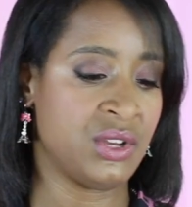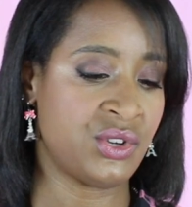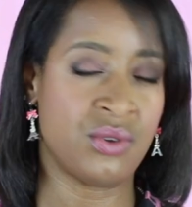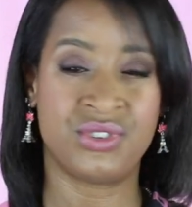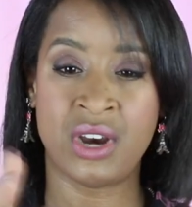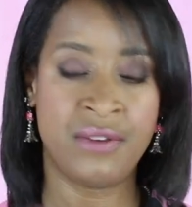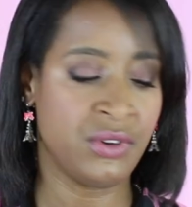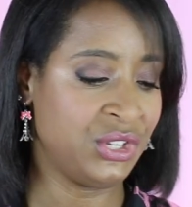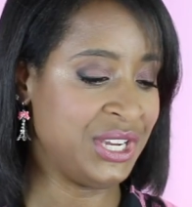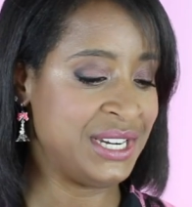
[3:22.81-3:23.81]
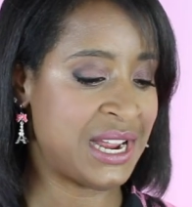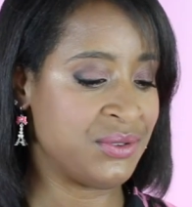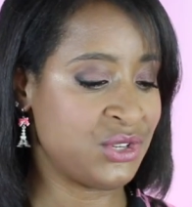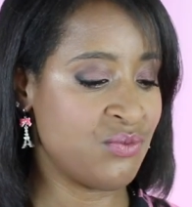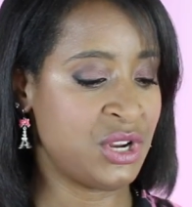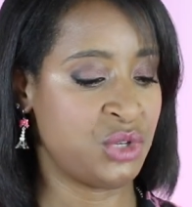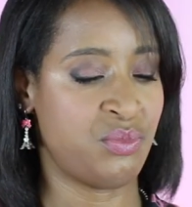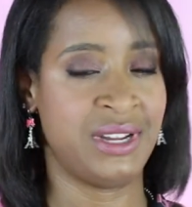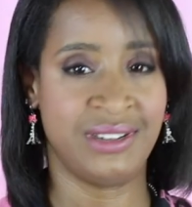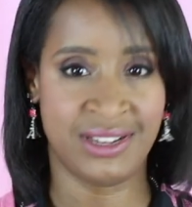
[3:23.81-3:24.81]
So sorry for looking down so
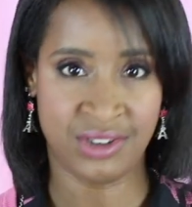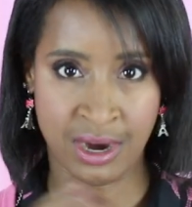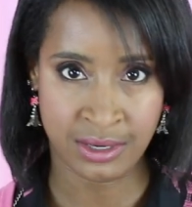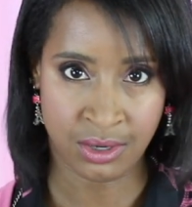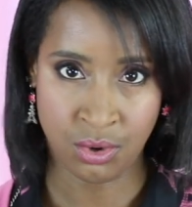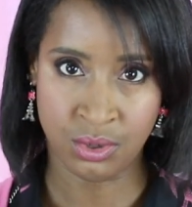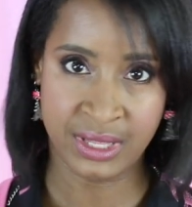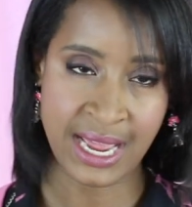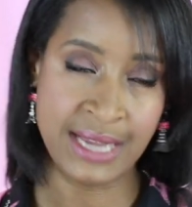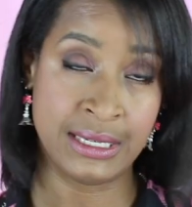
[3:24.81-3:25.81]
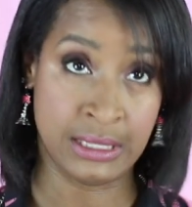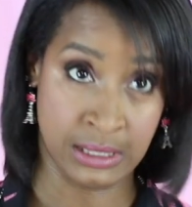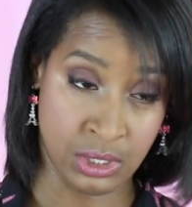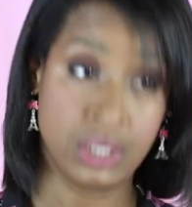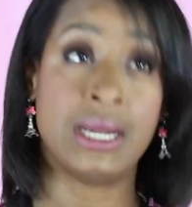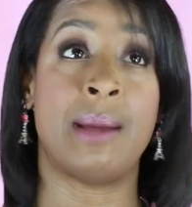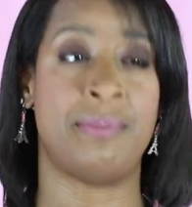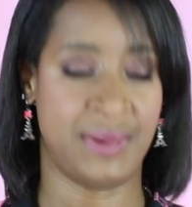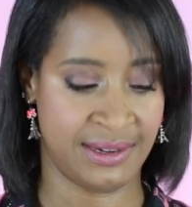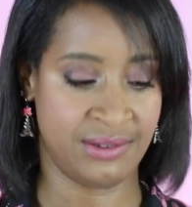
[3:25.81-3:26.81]
much, but it's hard to hold that and look
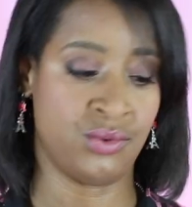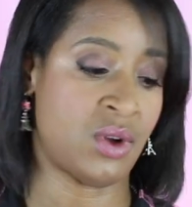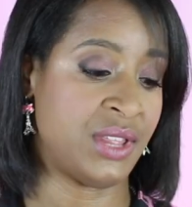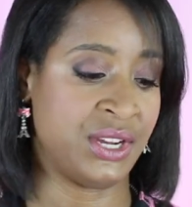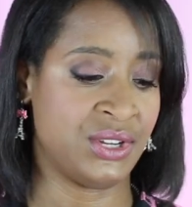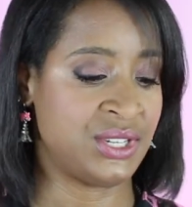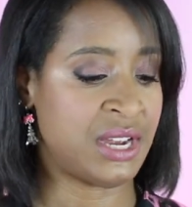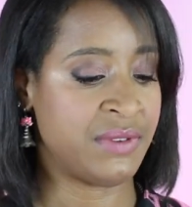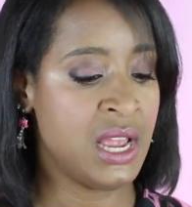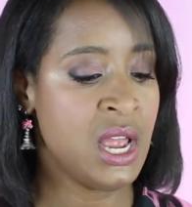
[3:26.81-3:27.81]
up and do all that good stuff.